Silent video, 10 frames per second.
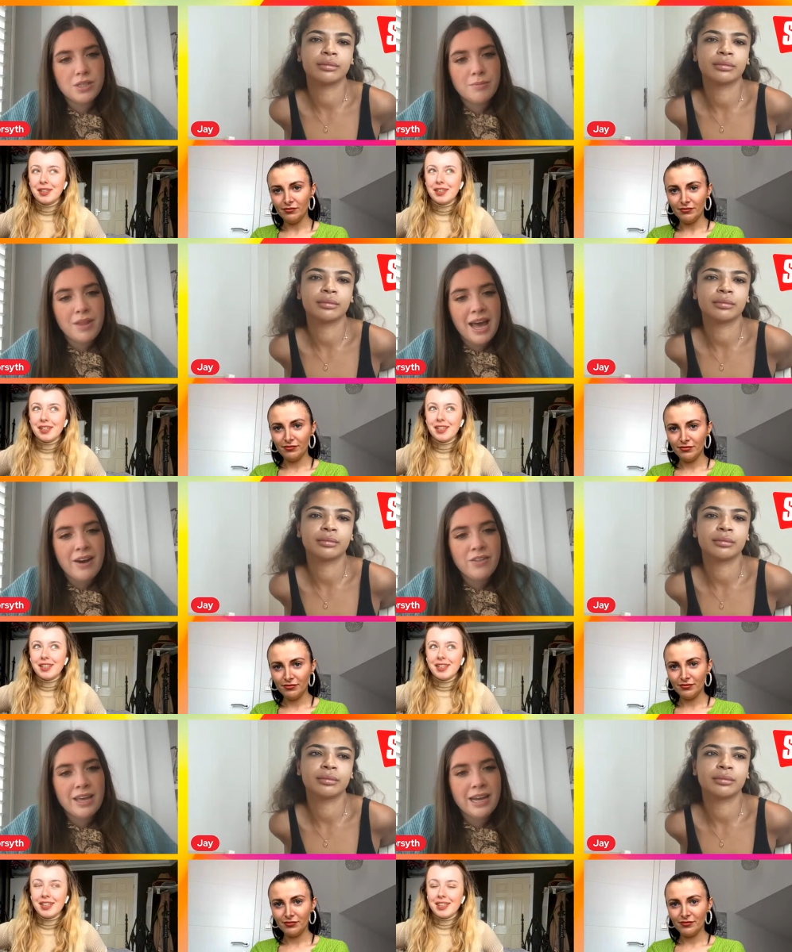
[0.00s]
Speaker 1: them there,
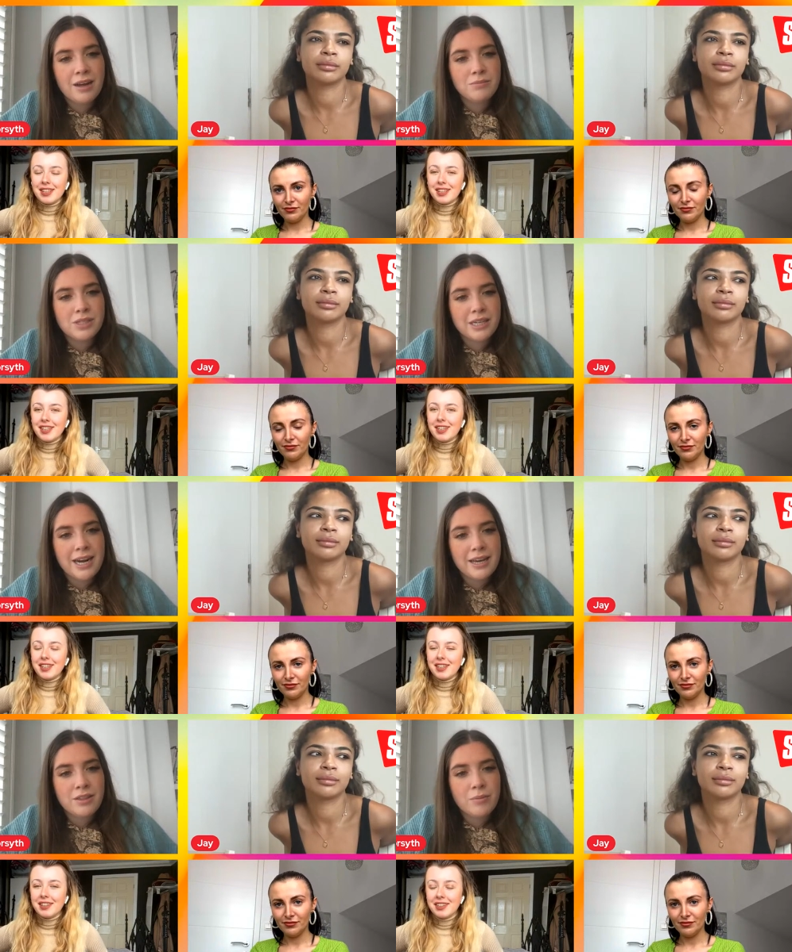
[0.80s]
and then comes to
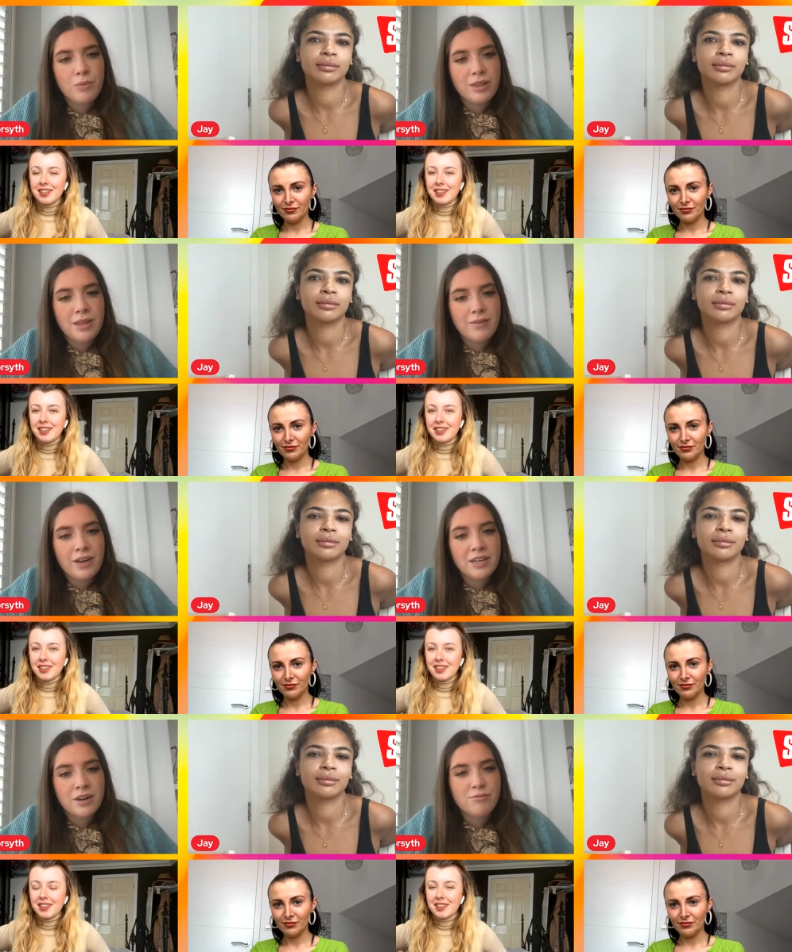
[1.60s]
collect them when they've had
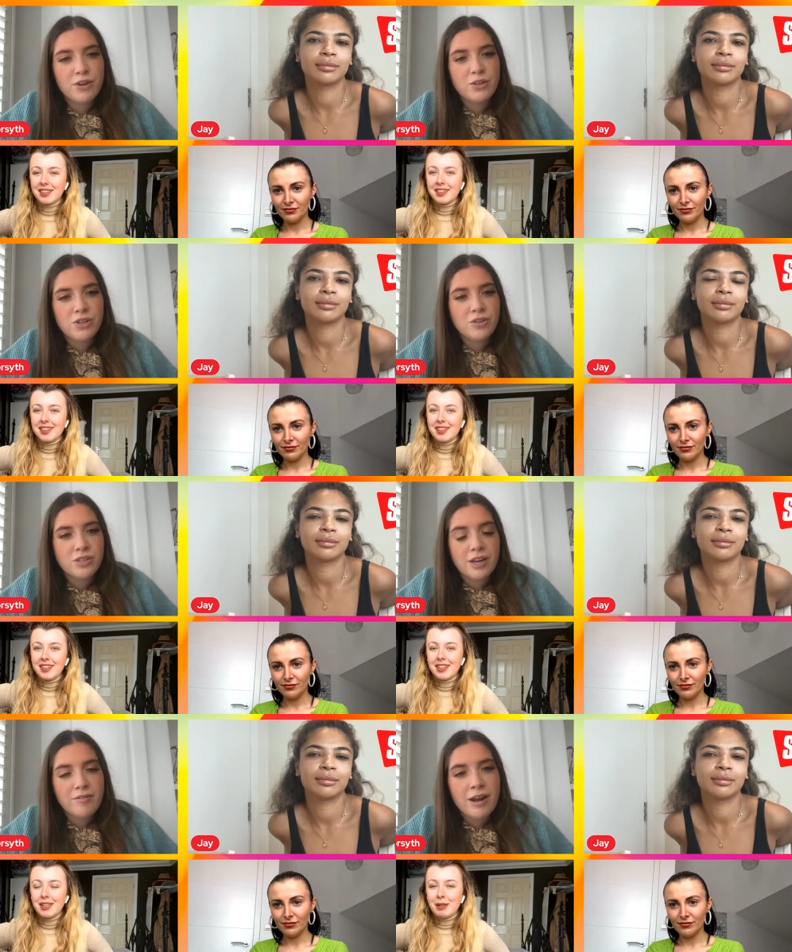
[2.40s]
enough photos
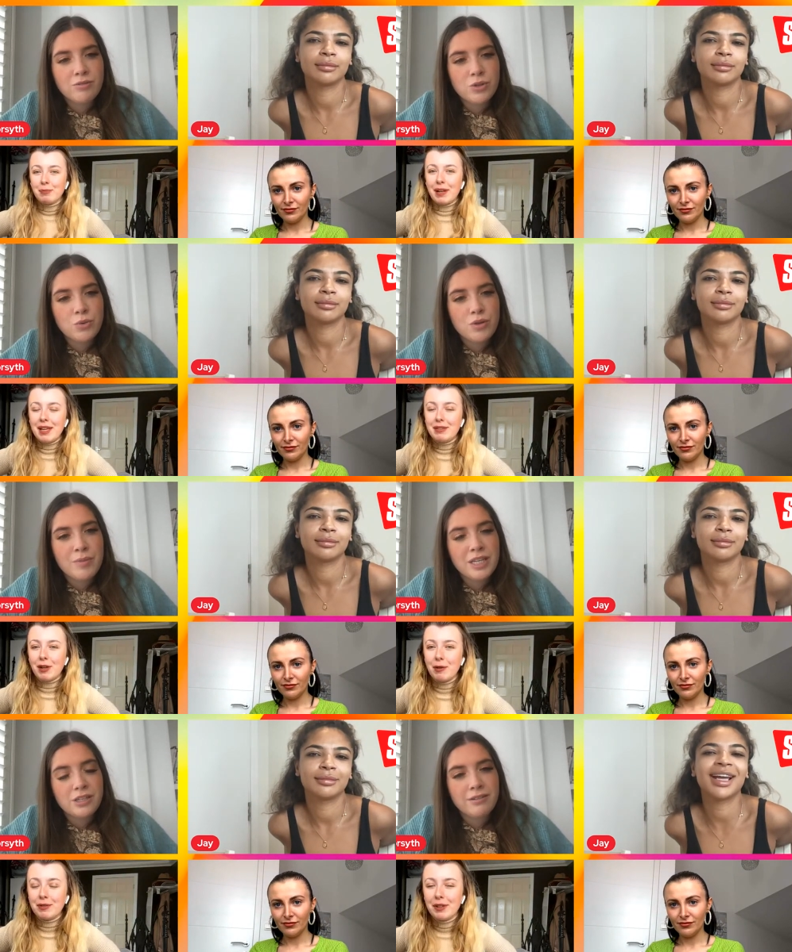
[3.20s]
sent round to all the
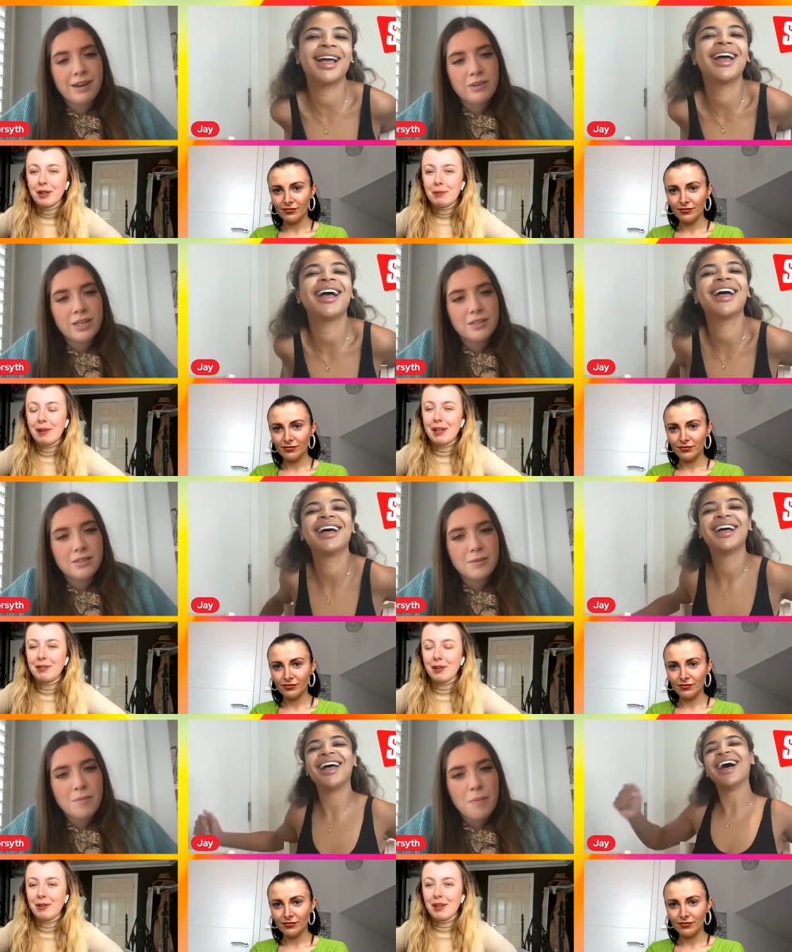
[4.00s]
media outlets.
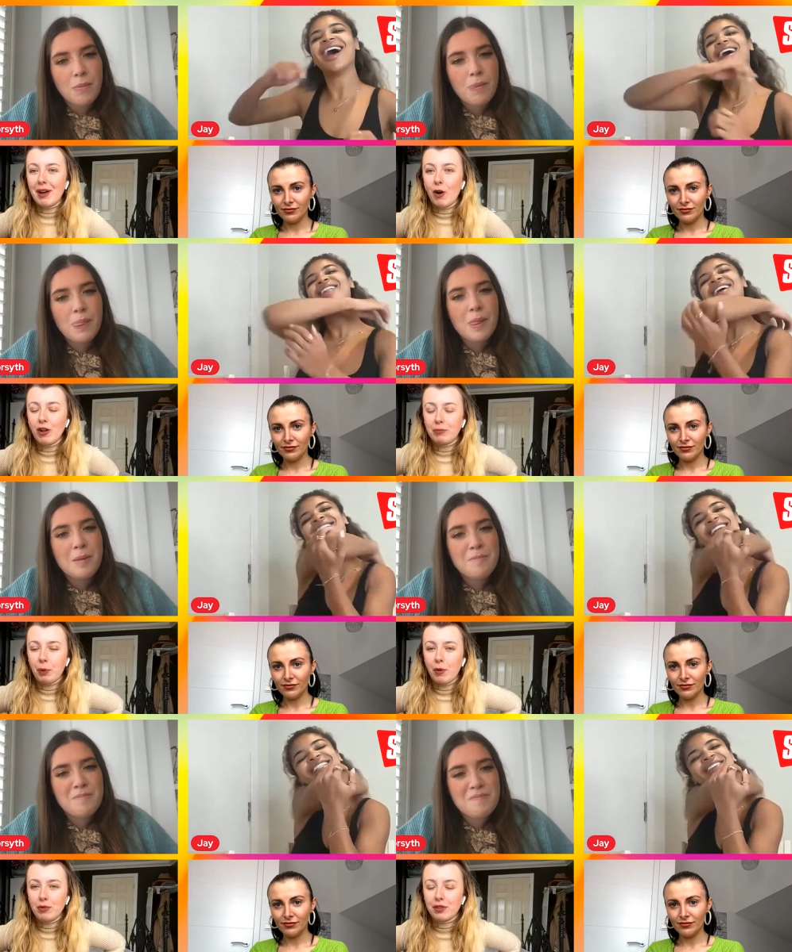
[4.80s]
Speaker 2: Like, oh,
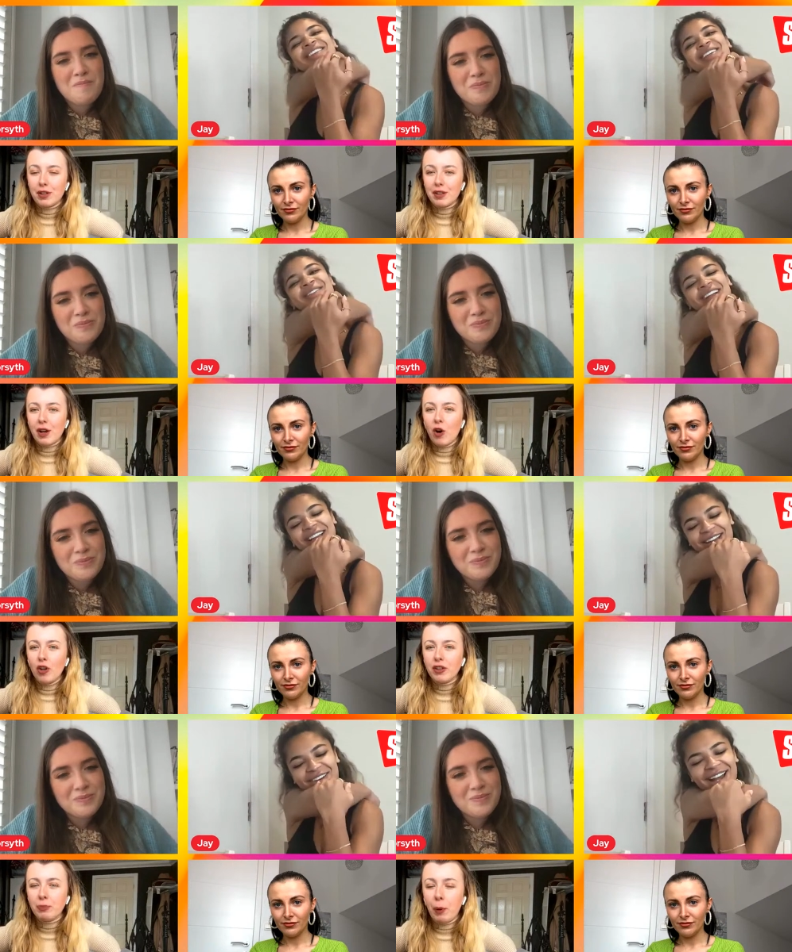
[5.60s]
porn, does
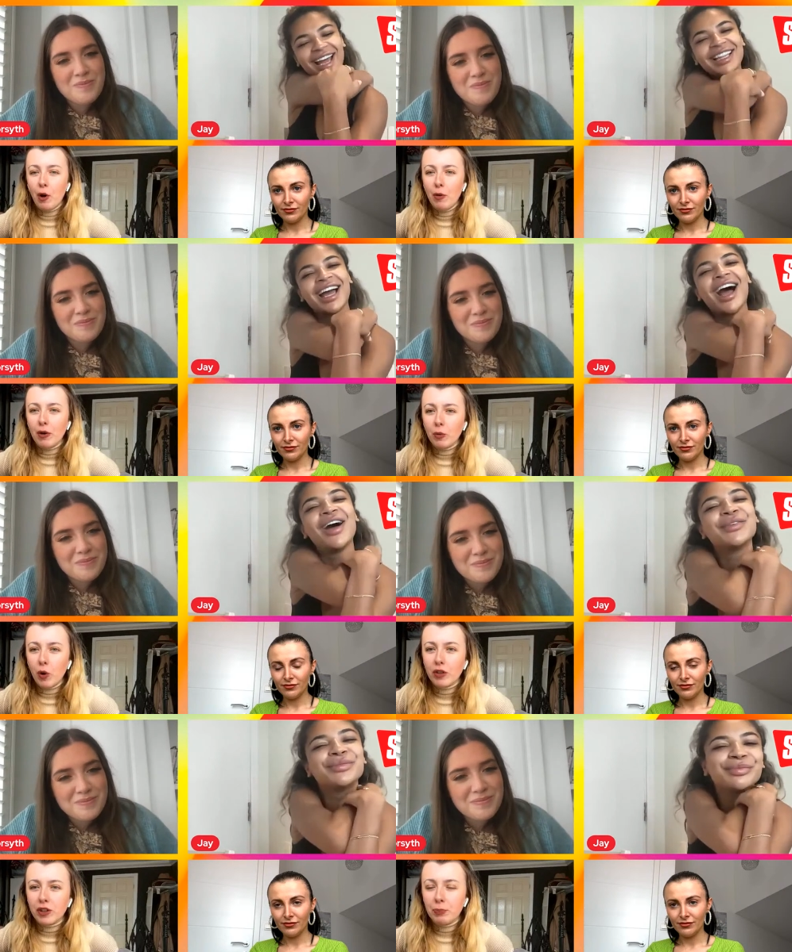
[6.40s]
porn,
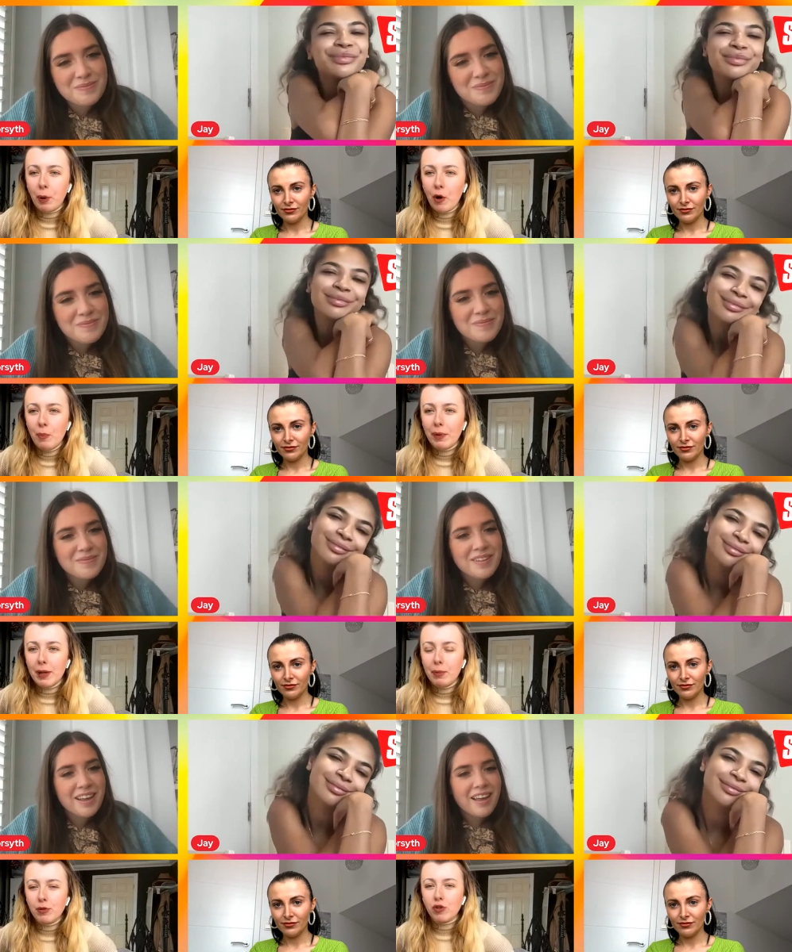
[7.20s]
what does porn
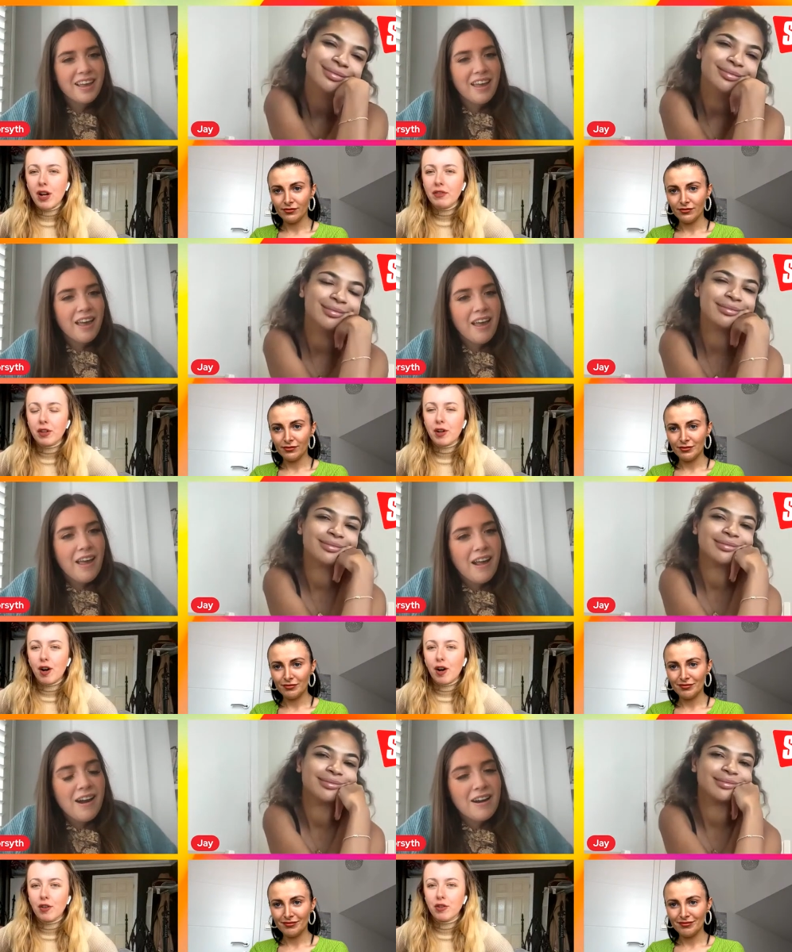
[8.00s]
people drive the
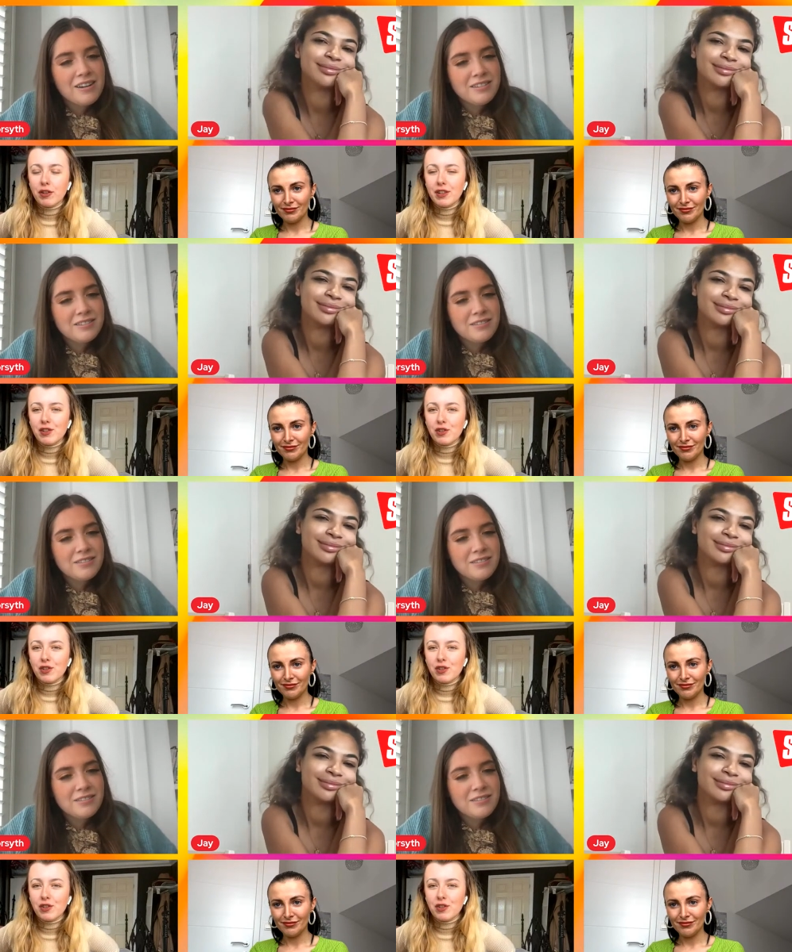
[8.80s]
cars, or is it